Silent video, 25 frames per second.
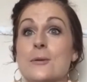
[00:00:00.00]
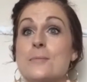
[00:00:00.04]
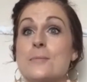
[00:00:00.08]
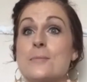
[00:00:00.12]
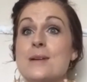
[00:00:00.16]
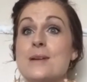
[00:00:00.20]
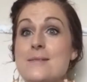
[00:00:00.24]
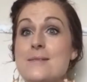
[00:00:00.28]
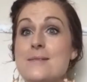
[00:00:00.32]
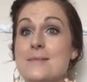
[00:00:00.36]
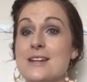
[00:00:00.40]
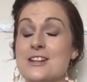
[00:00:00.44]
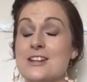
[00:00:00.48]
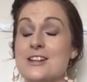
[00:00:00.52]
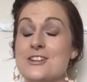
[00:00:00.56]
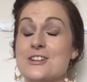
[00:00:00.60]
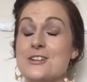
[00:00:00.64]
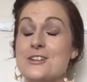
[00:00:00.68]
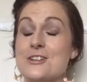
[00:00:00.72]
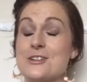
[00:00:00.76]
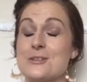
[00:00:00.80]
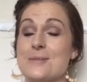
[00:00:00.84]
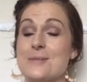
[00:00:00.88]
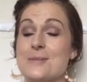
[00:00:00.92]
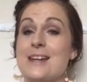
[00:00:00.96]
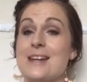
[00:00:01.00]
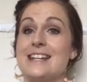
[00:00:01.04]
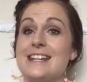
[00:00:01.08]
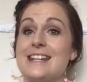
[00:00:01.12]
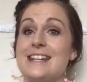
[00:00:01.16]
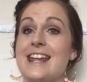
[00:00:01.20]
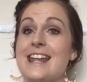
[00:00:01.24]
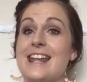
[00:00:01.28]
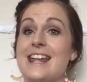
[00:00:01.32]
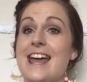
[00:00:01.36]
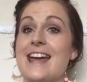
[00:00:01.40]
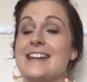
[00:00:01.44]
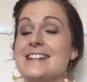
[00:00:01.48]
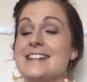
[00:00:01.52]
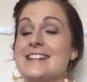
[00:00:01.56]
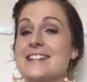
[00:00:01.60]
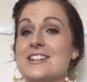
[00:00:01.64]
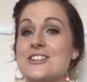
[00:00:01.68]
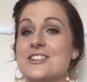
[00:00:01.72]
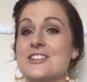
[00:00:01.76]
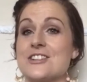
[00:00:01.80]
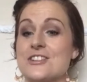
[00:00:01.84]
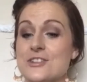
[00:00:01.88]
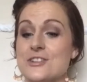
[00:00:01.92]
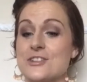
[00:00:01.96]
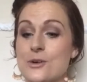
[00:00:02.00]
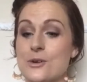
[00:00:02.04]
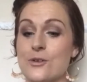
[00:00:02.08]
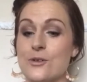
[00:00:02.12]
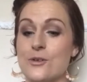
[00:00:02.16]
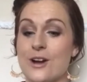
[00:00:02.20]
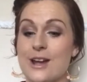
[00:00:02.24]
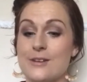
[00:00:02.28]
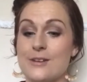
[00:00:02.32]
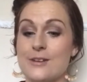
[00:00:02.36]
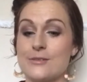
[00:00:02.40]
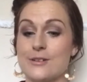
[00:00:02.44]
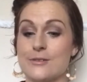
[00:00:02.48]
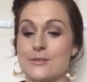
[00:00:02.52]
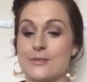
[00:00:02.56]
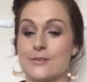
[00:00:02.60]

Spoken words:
beaming, you know what I mean, at the end, and just so grateful